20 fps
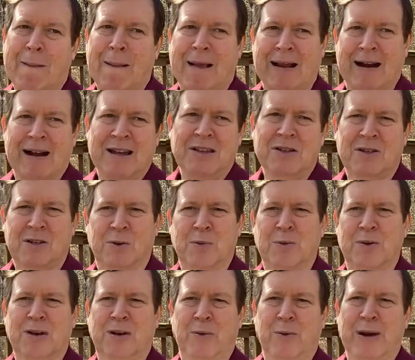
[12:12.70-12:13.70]
And I used to
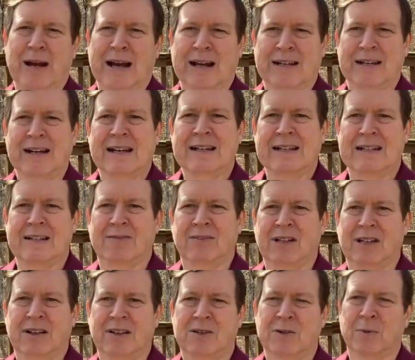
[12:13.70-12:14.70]
really react
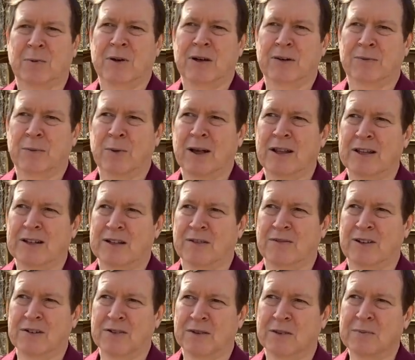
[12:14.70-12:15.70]
negatively to re
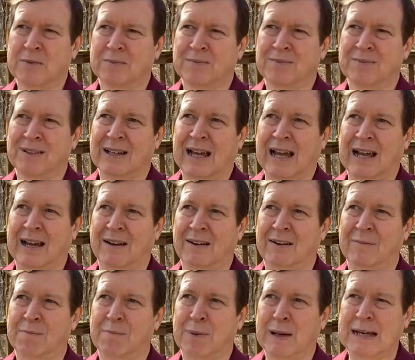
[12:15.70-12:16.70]
relativism
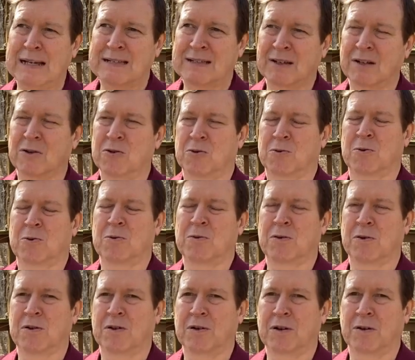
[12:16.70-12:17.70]
and basing
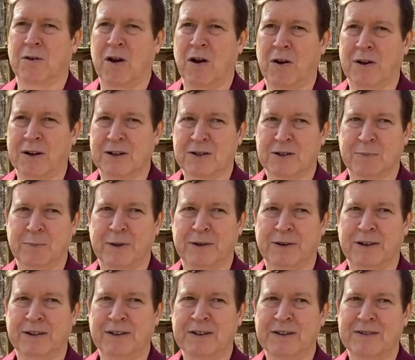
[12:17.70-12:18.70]
truth on, on
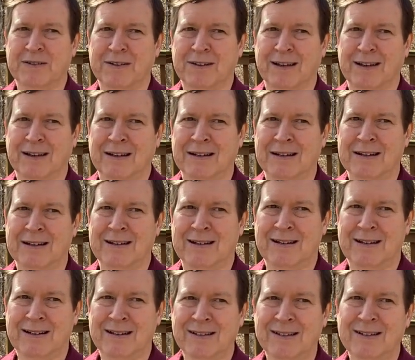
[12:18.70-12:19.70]
experience
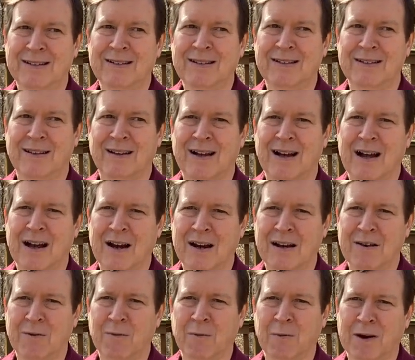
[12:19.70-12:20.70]
until
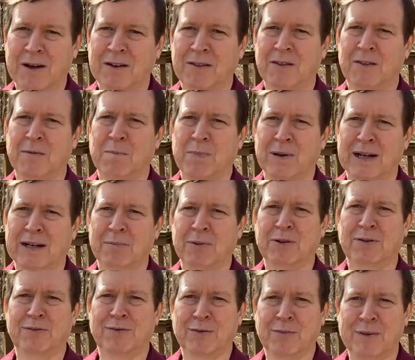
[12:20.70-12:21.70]
I read the
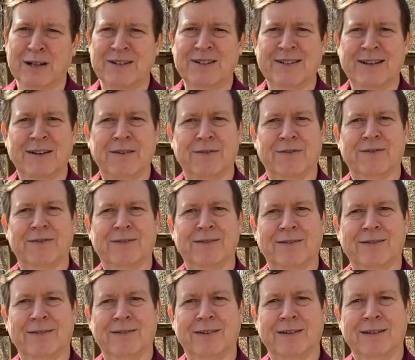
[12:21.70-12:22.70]
Bible for myself.
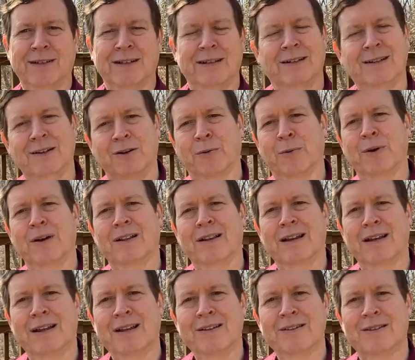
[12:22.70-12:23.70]
Do you
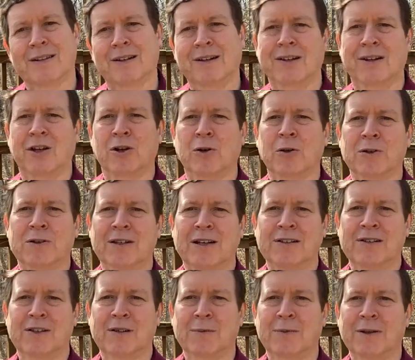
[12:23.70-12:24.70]
realize that in the Old
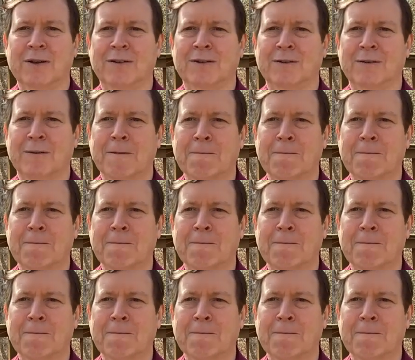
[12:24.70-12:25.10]
Testament,